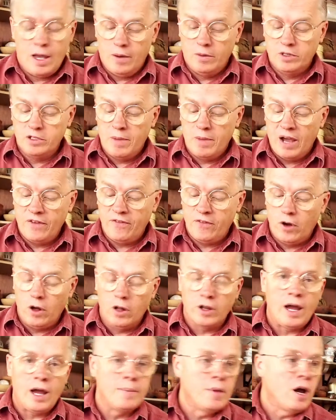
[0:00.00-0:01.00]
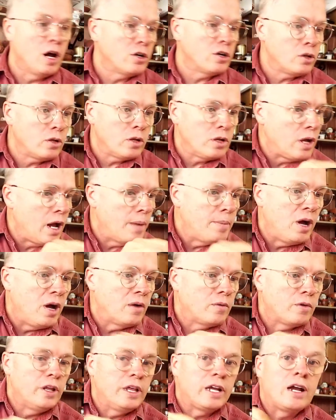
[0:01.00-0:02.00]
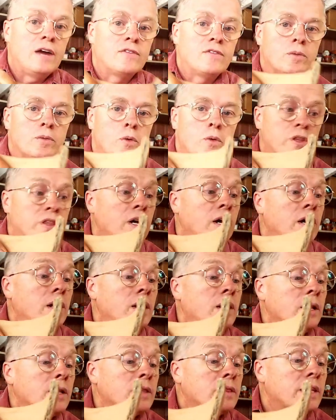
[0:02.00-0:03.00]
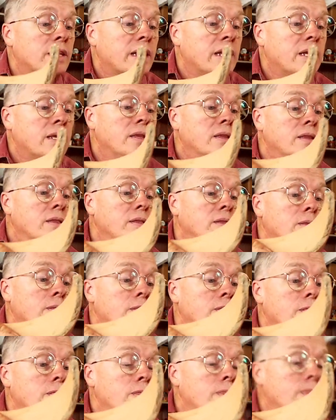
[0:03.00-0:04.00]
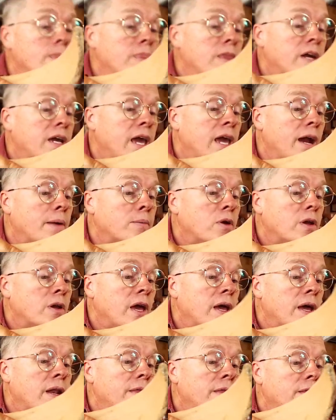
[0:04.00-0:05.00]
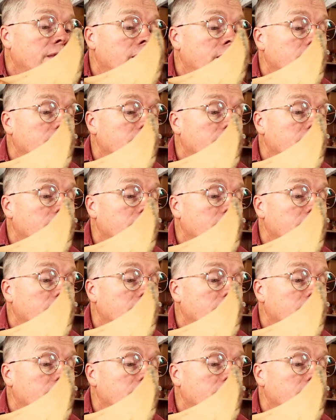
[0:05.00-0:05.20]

it was my fault. I'm not, I'm not really comfortable with the, the camera yet and the,